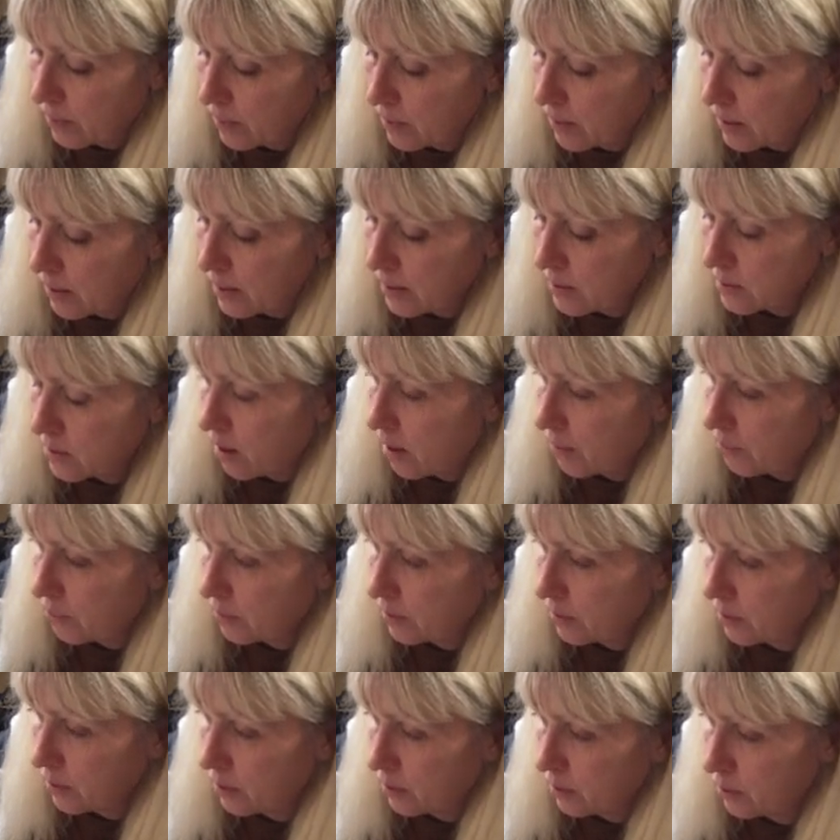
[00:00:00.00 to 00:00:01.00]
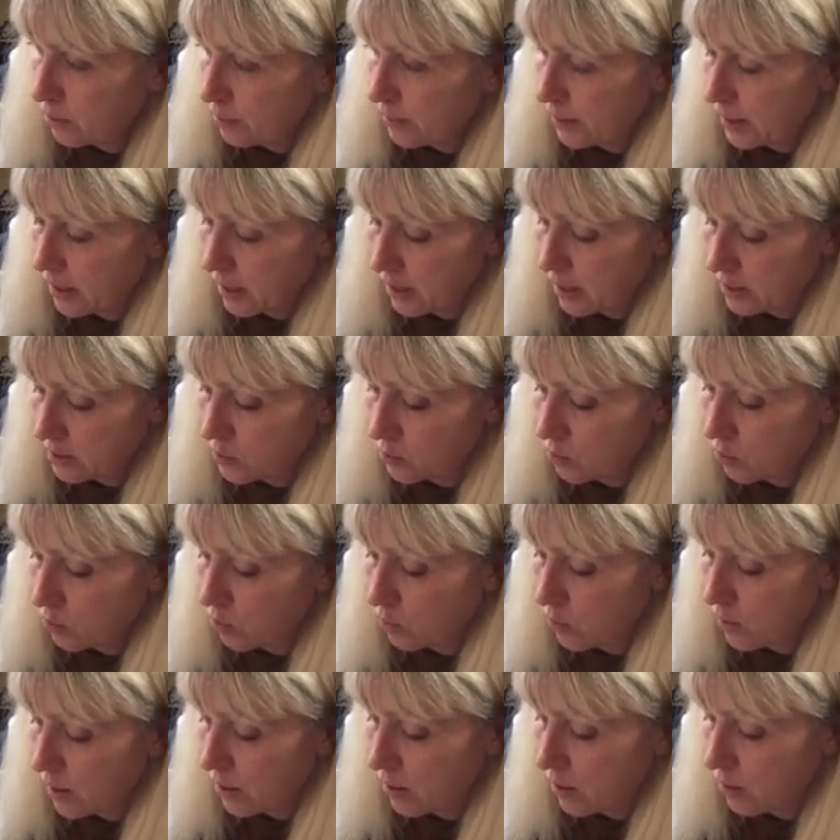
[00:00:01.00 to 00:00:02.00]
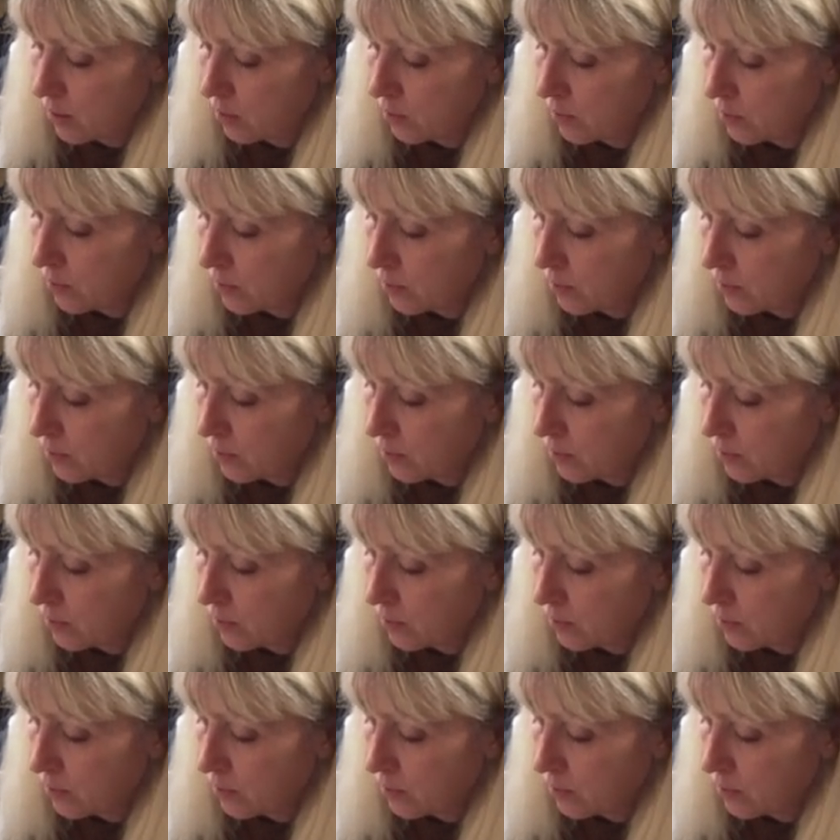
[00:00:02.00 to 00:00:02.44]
is off a little bit as well.